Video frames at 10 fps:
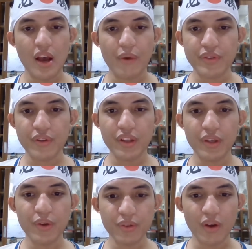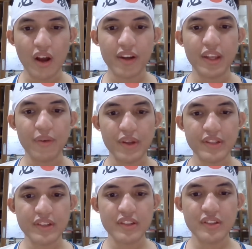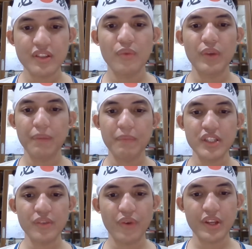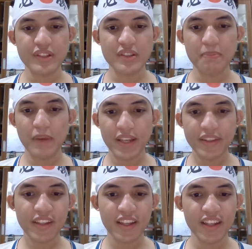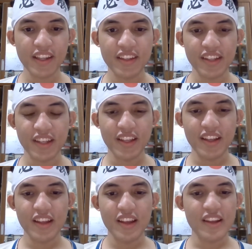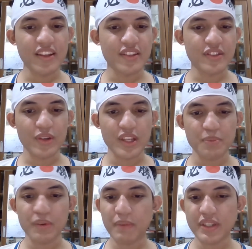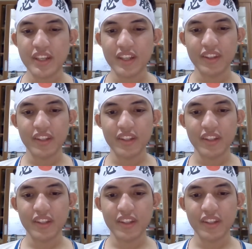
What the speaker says: I was only going to arcade races, winning a bunch of races, but I didn't get anything. So that's pretty much it.